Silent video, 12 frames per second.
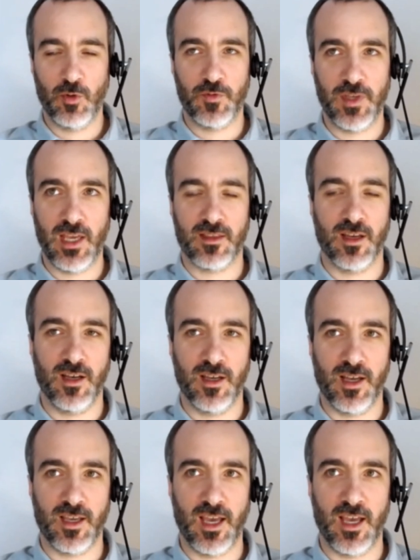take that
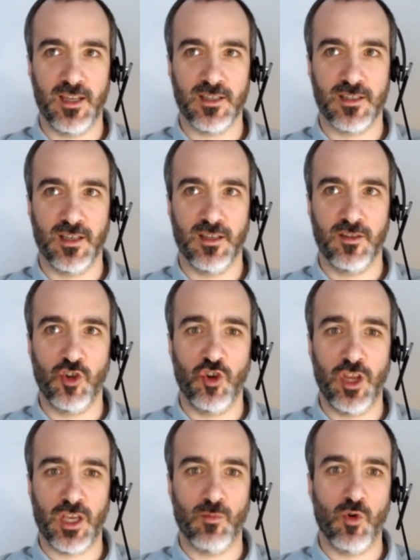again as the
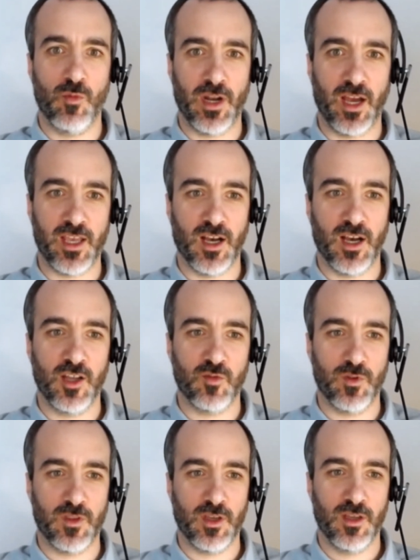eureka moment I had
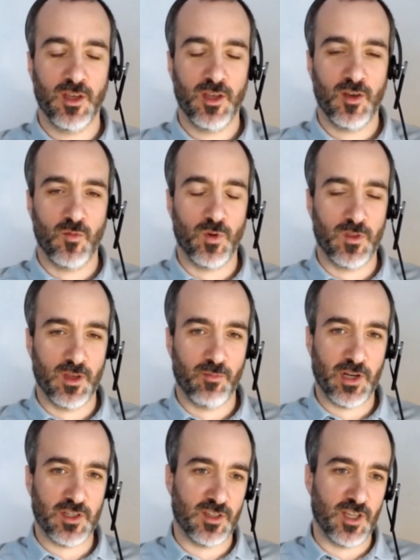with the
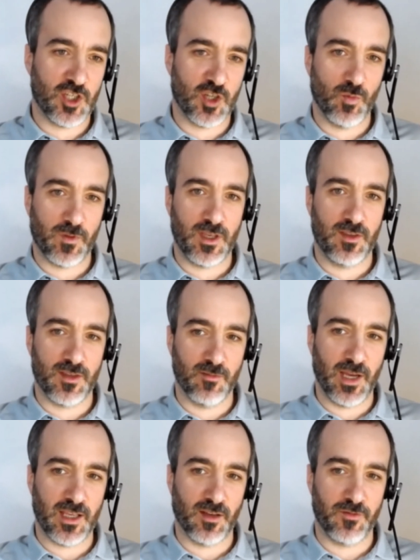presentation with Keith and
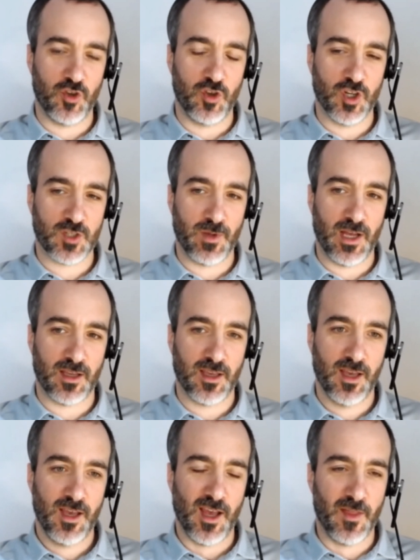Mike a few years back,
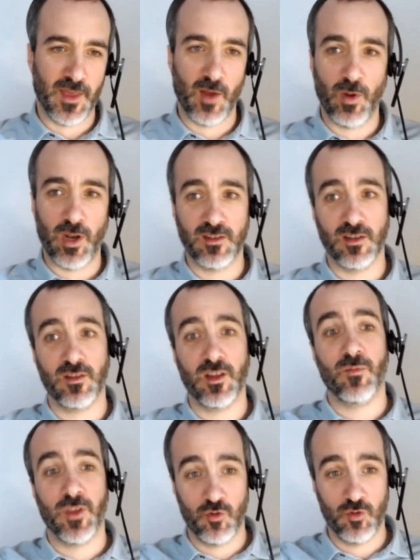and then went and
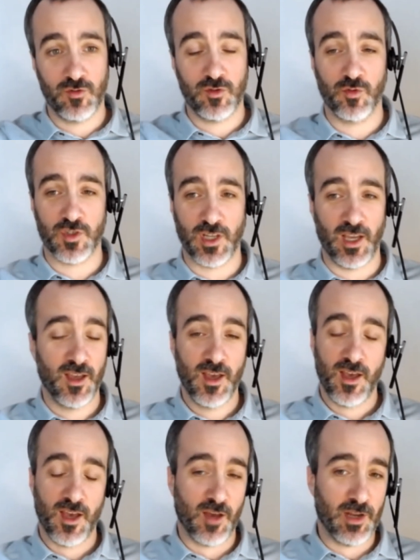developed their own tool set.
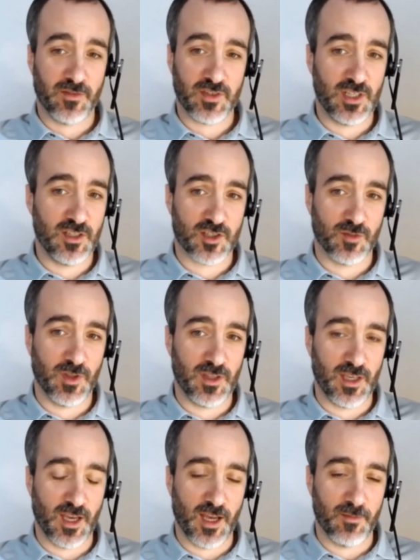I mean, I've seen some of
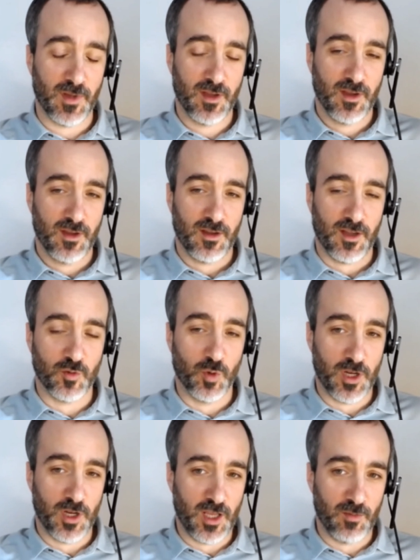the I don't
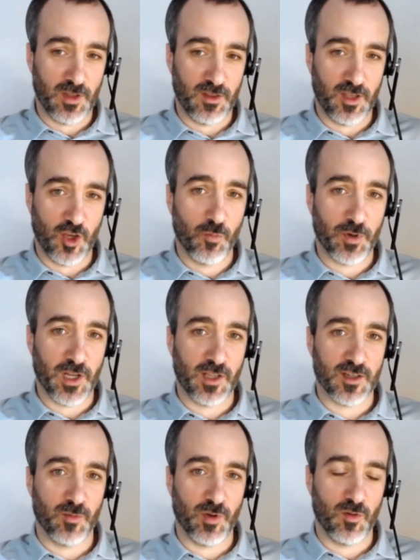want to name the
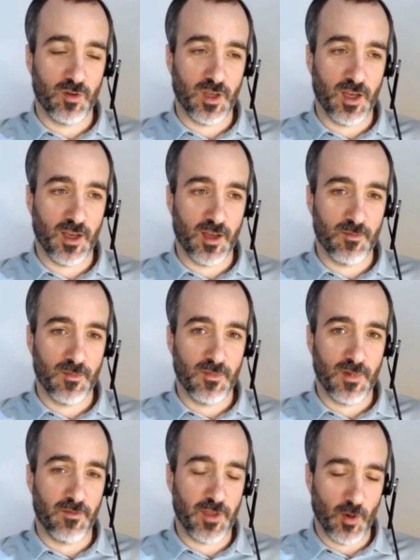operator, but
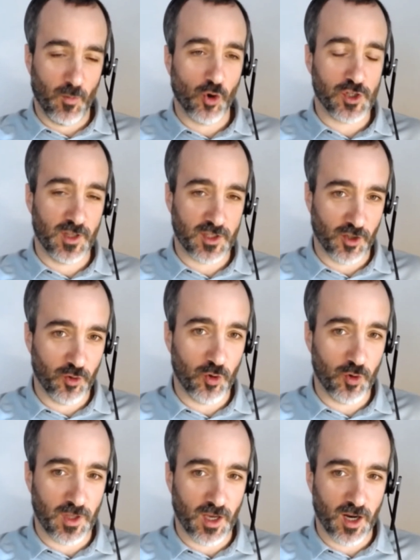if they're watching this, they'll know
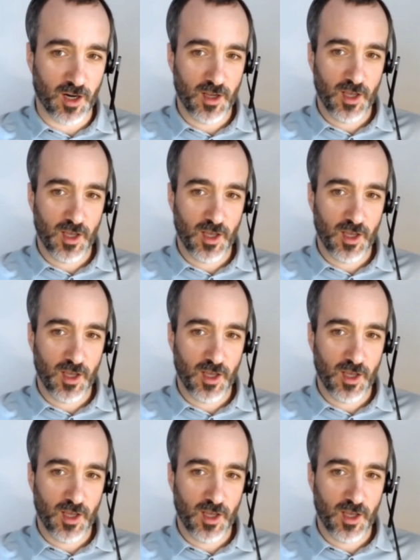who they are.